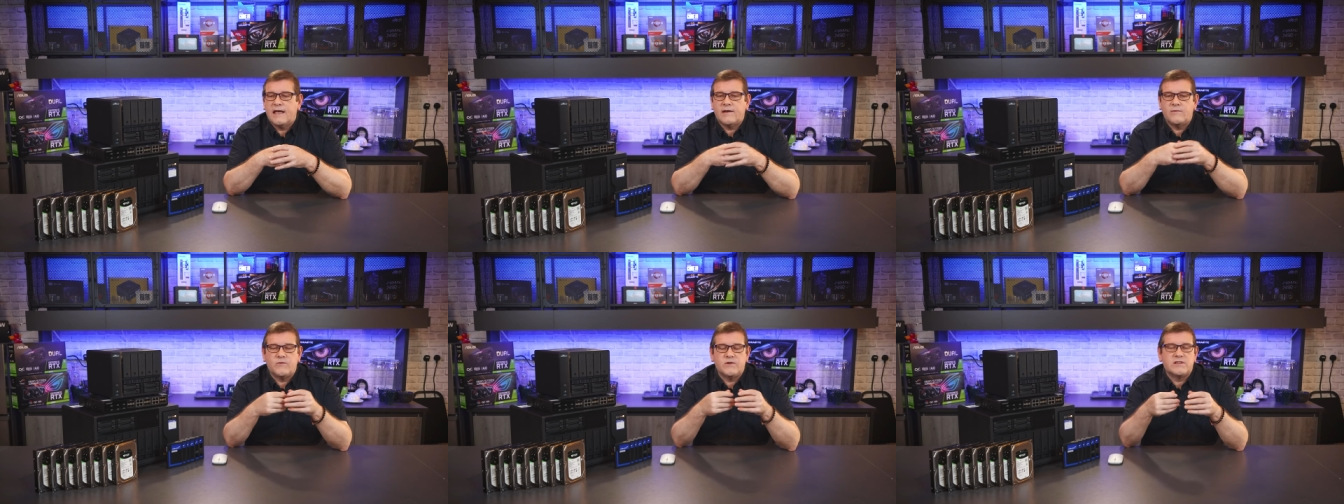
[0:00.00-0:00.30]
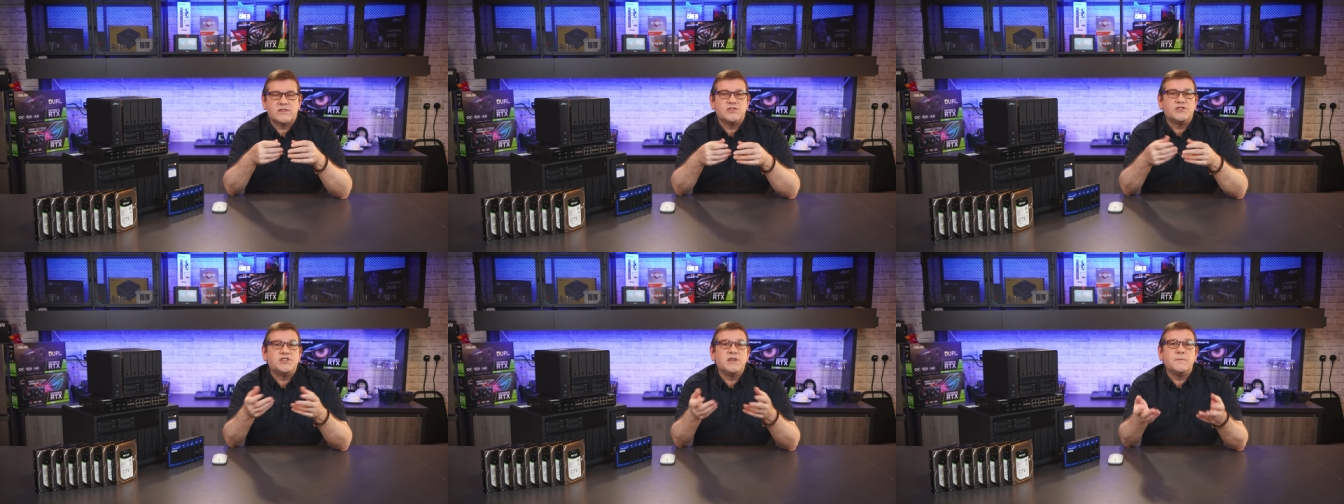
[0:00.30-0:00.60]
And
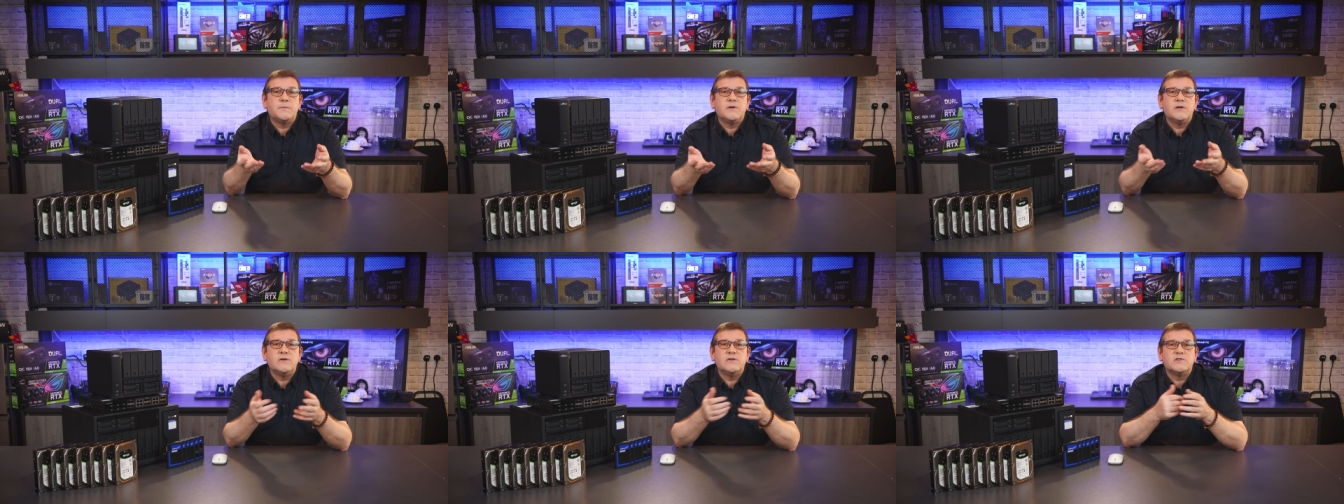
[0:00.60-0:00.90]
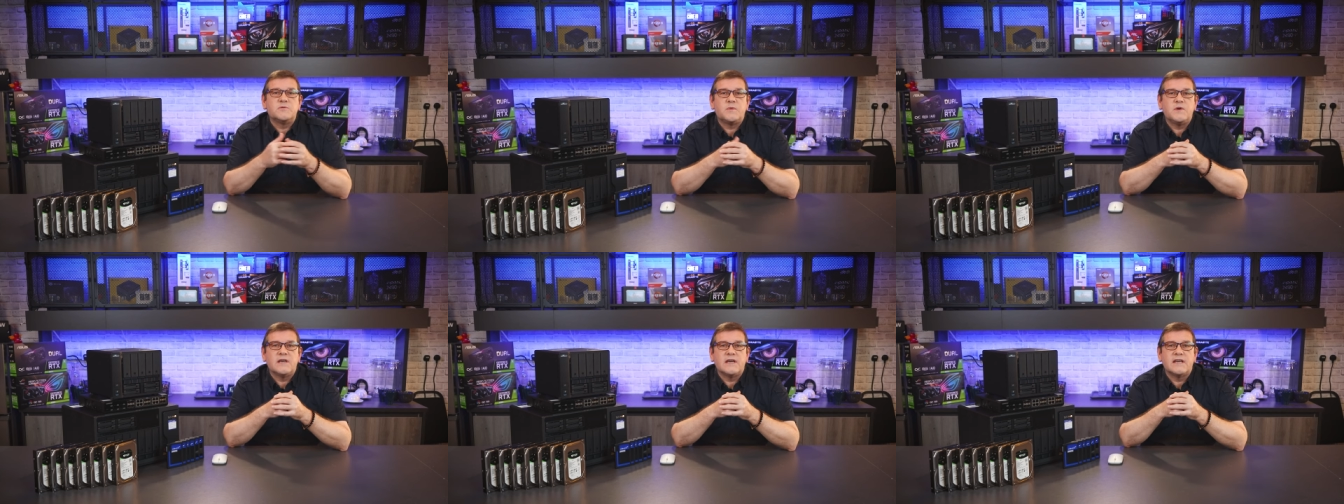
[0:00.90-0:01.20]
with the
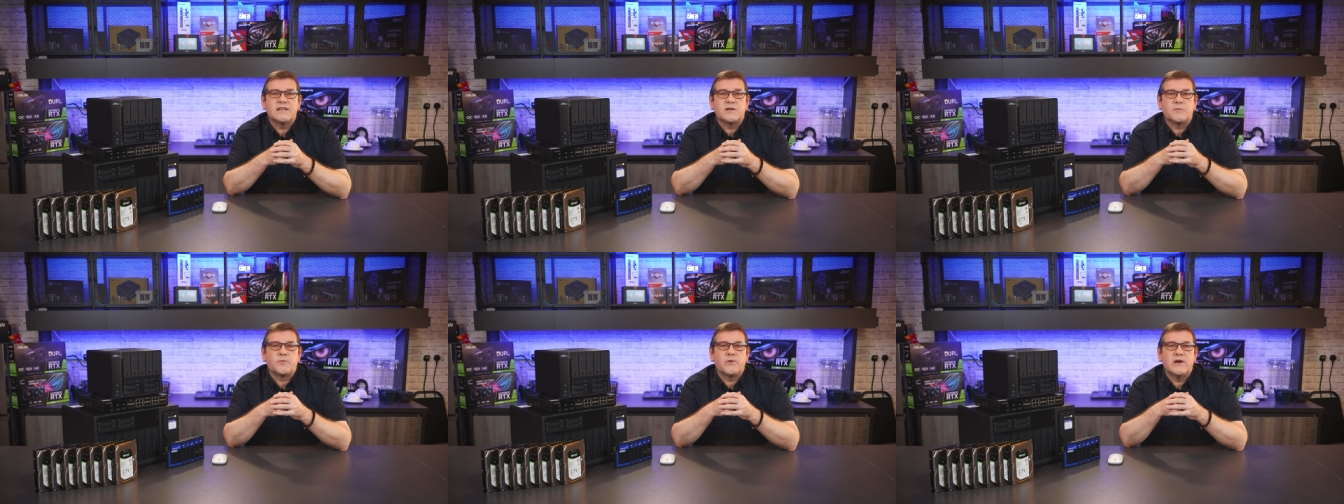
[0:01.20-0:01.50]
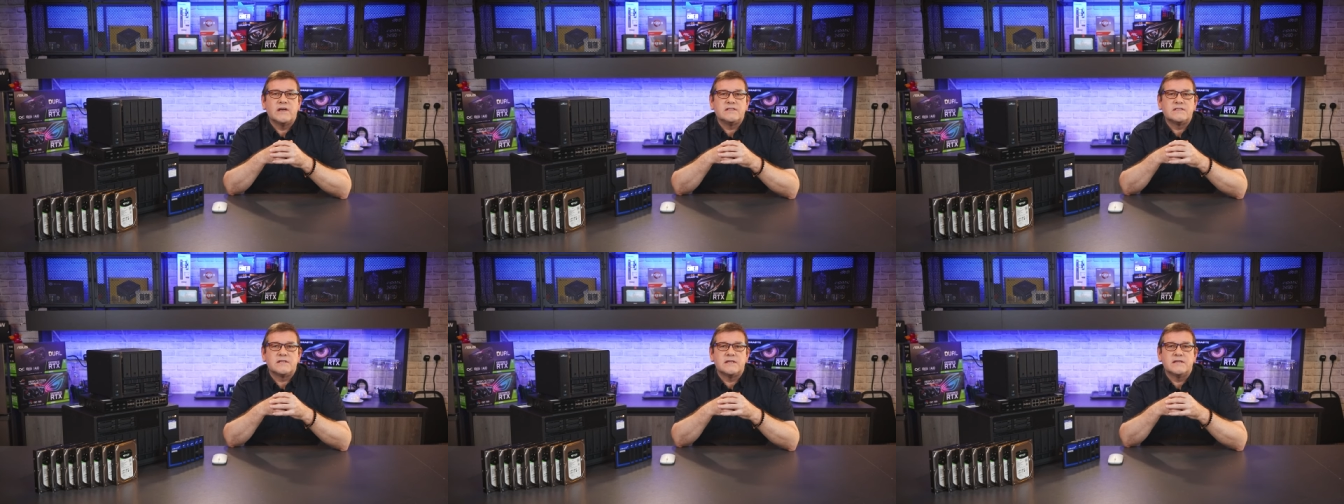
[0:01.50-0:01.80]
GPUs being at the
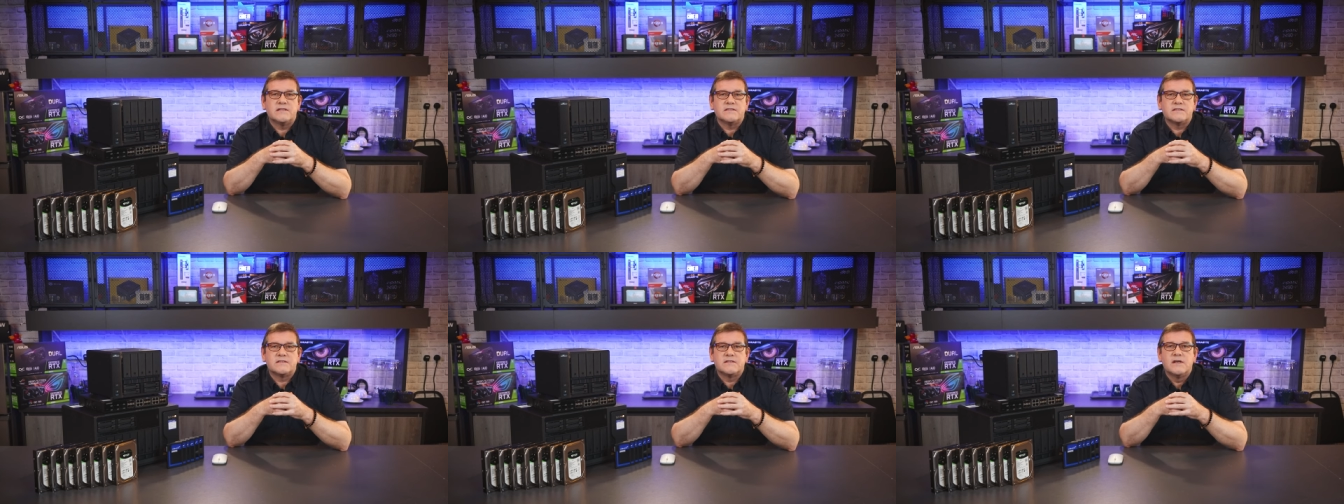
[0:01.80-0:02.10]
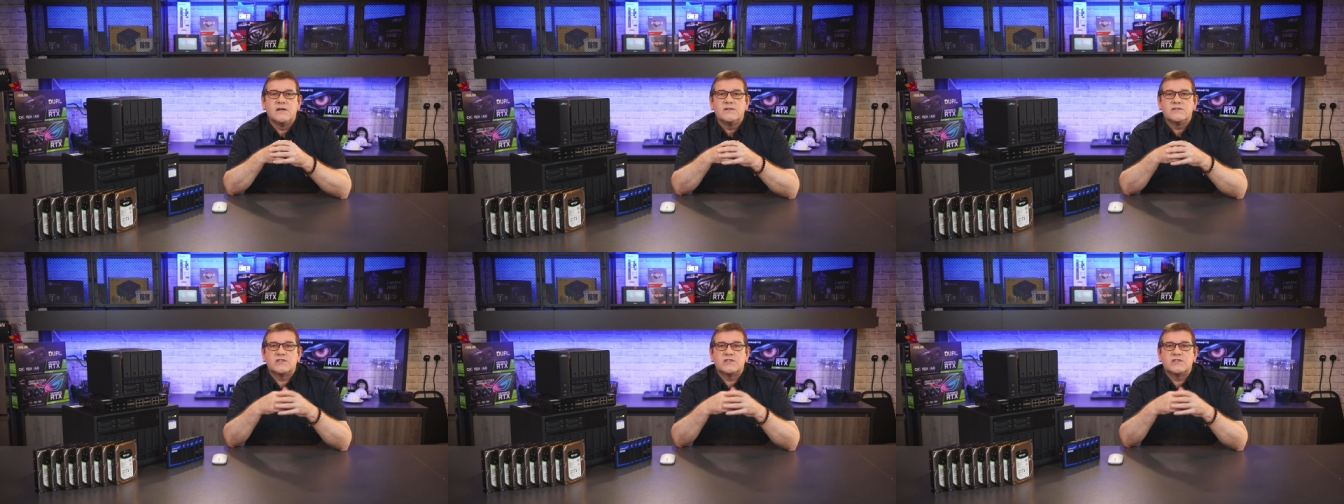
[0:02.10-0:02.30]
price that's